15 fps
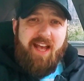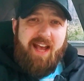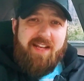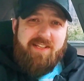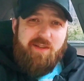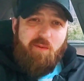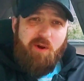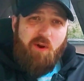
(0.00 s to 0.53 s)

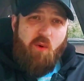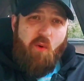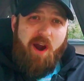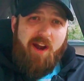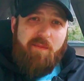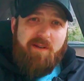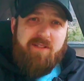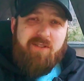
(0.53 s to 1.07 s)
as the
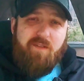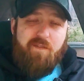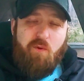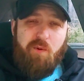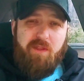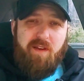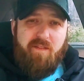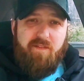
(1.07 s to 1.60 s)
requirements
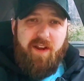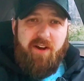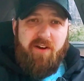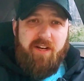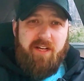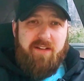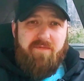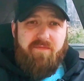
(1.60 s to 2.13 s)
for their very